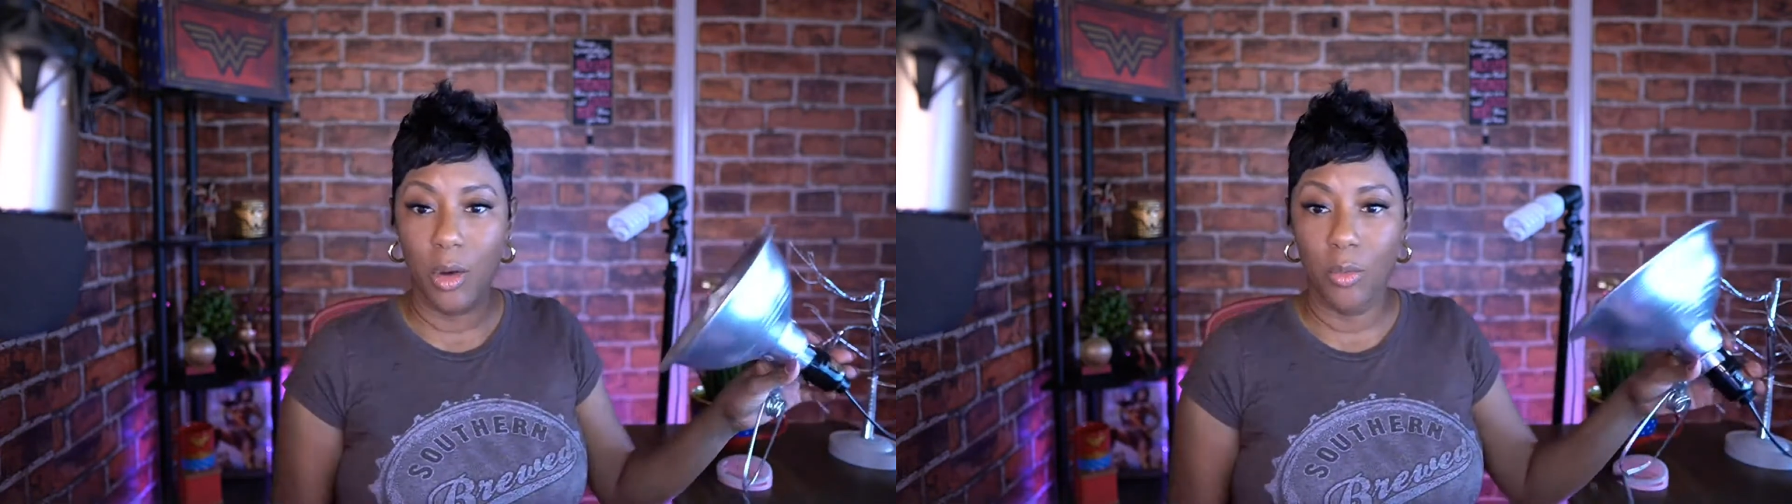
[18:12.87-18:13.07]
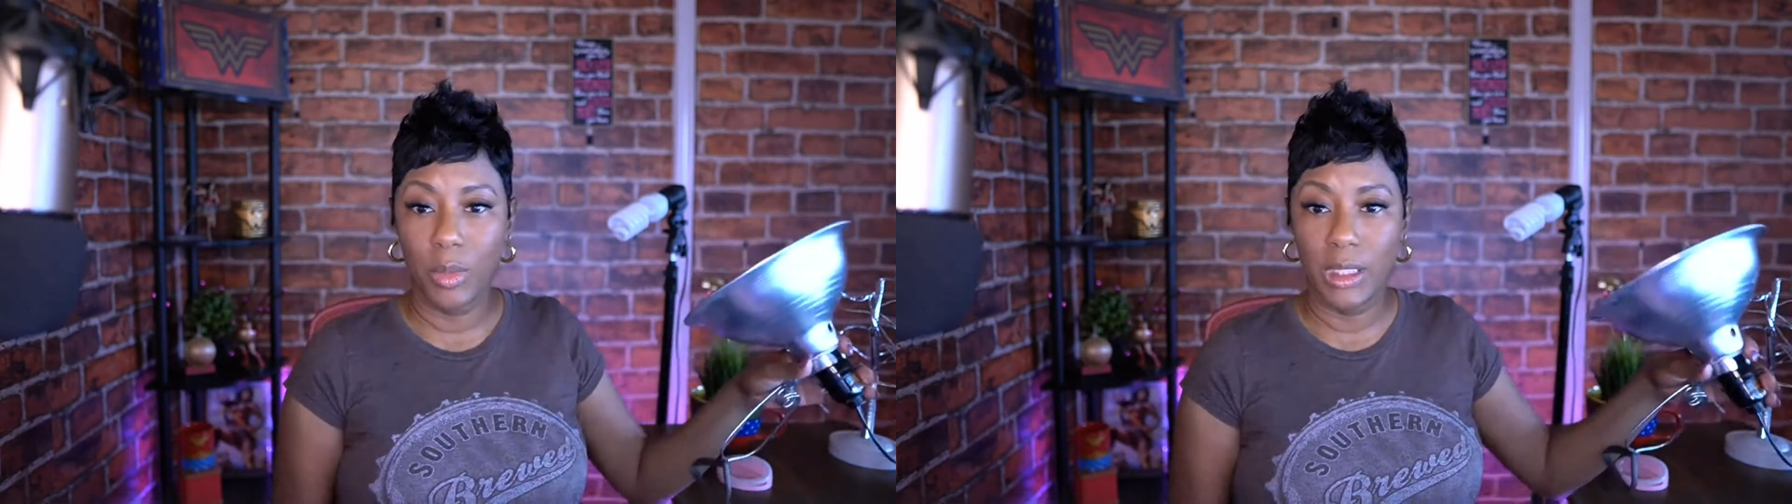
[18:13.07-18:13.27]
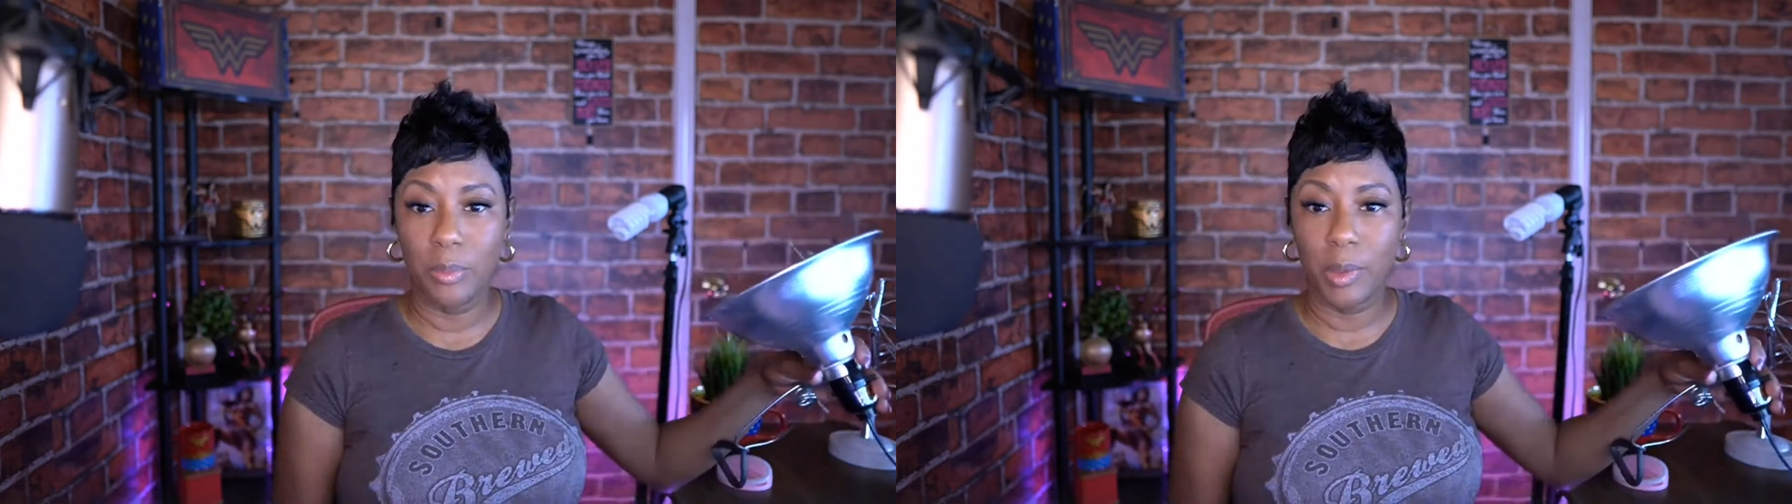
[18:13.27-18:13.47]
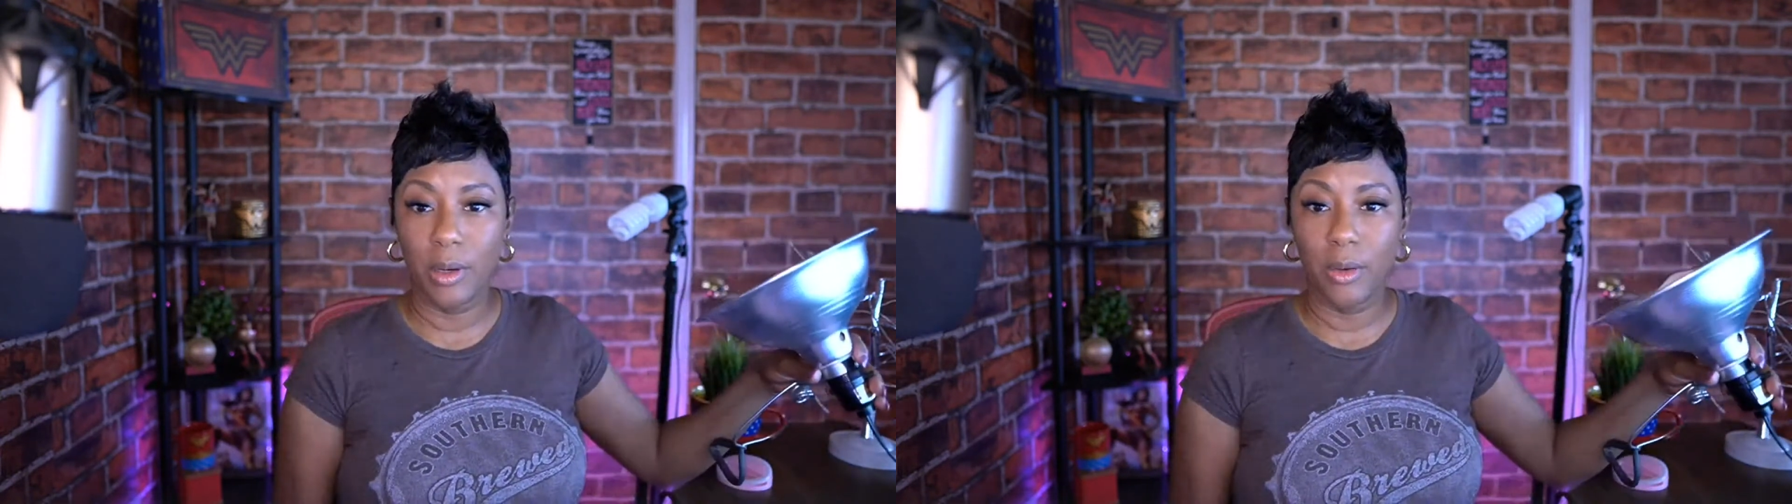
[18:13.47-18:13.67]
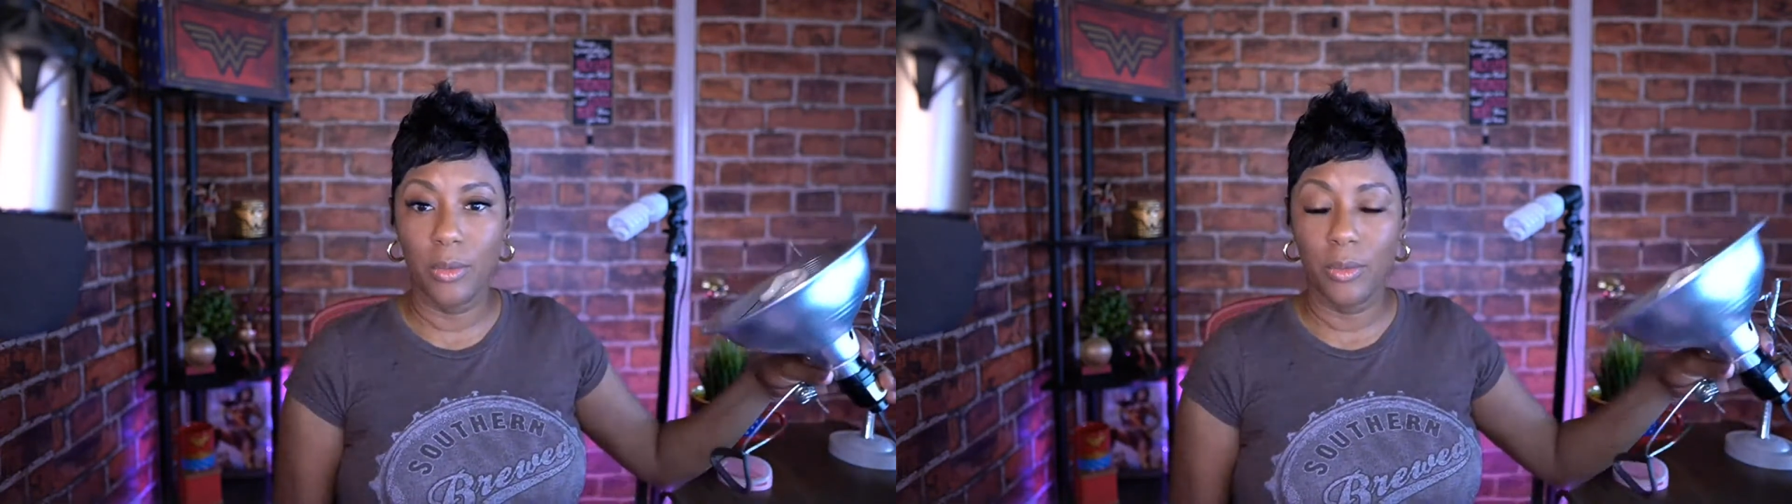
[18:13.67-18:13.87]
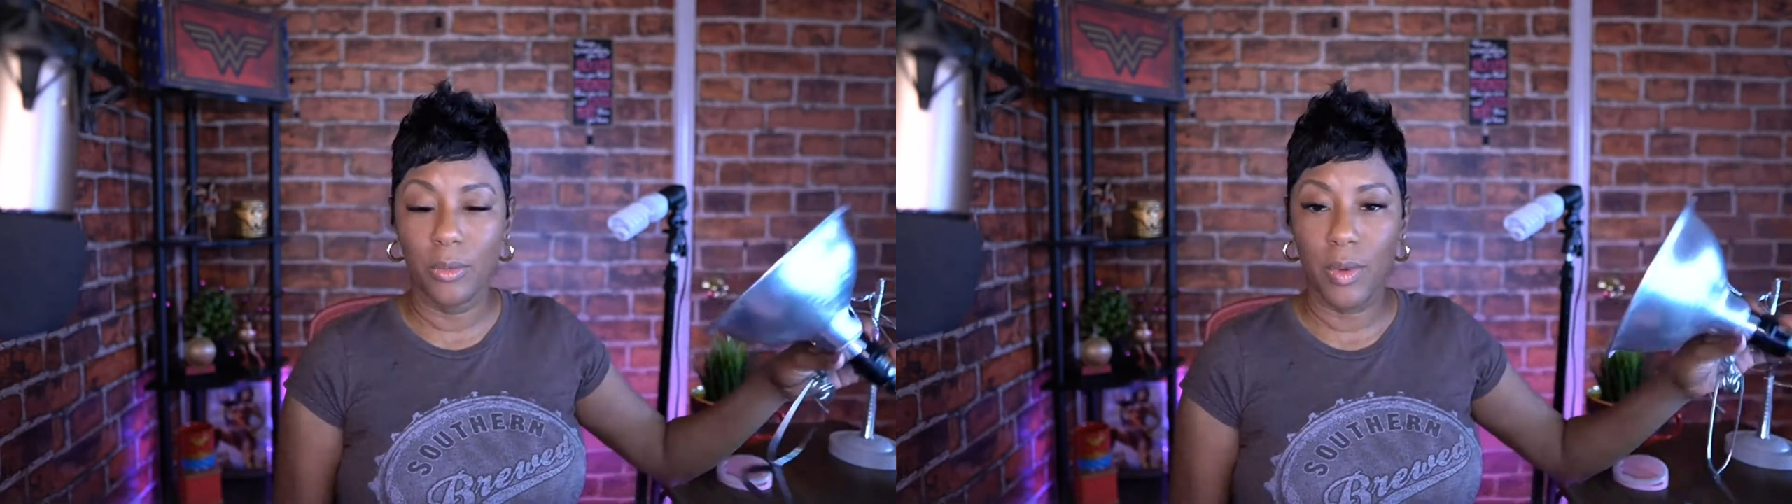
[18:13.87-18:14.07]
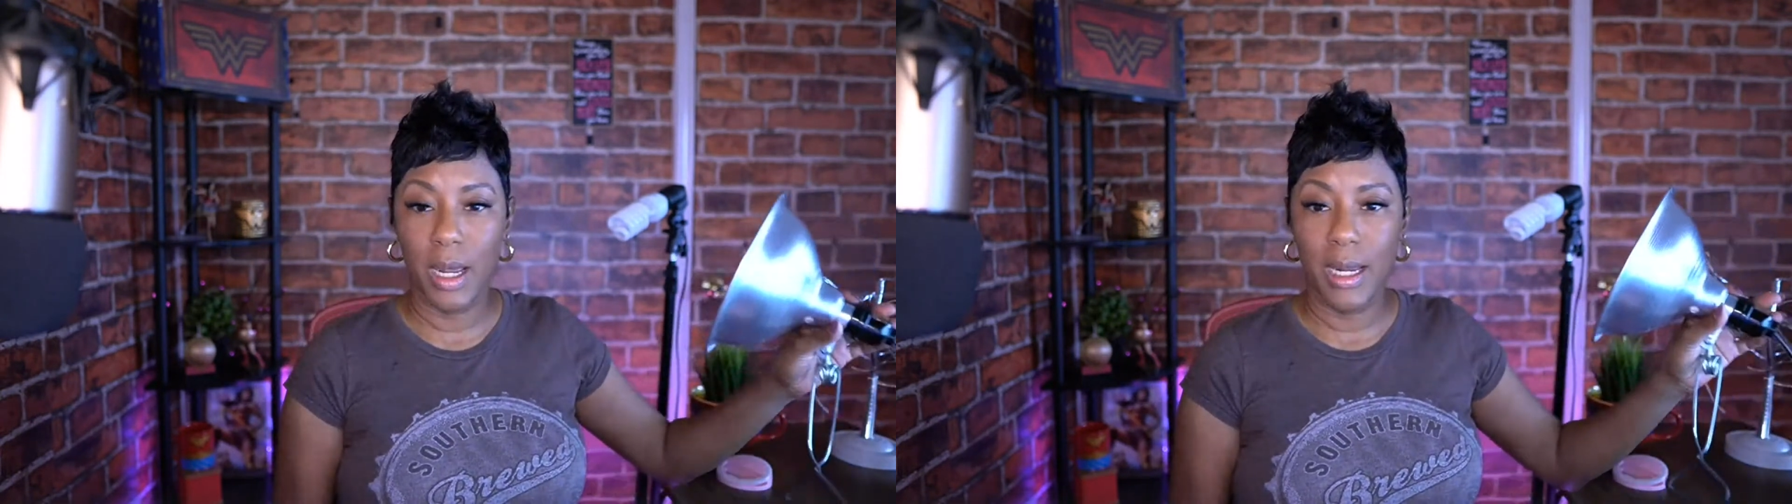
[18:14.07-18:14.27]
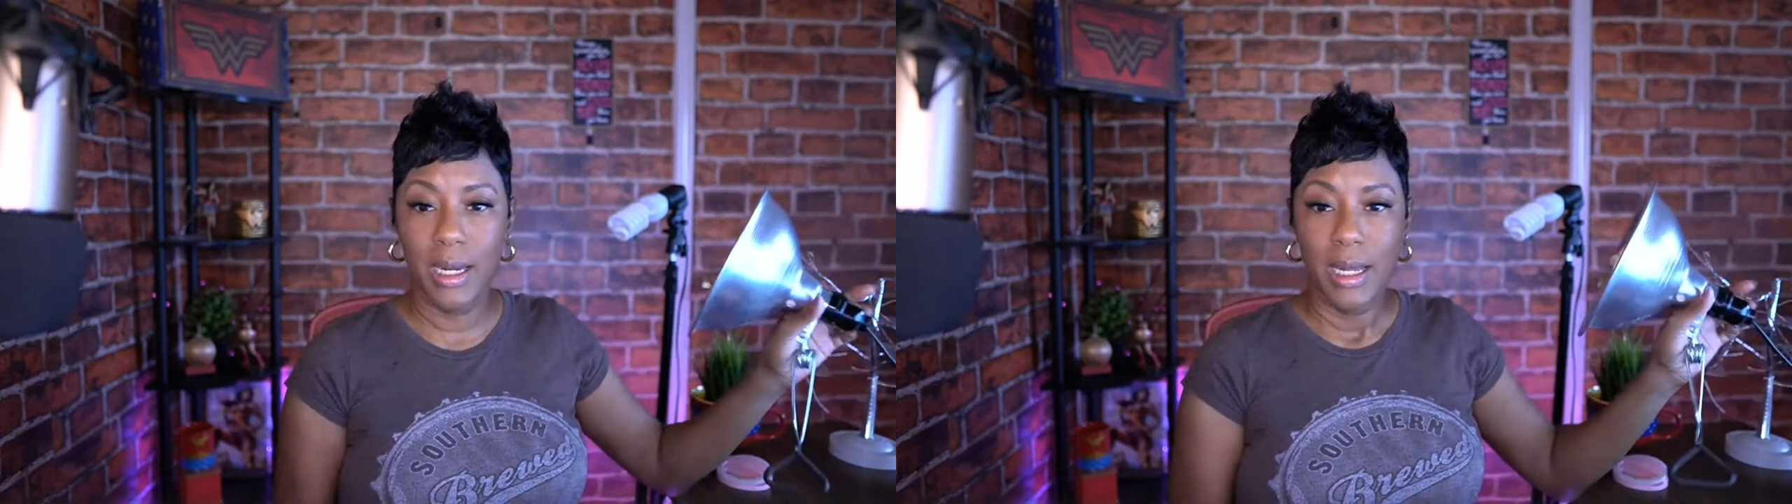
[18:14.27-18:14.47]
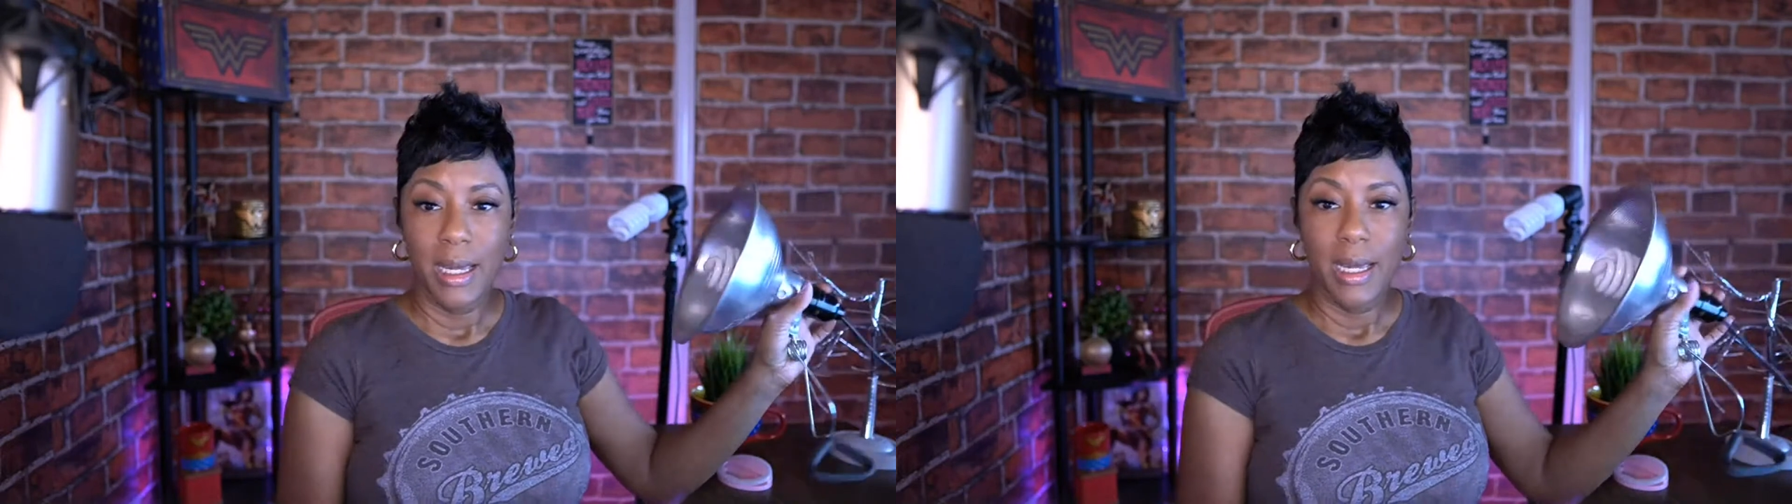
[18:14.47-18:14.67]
Home Depot, right?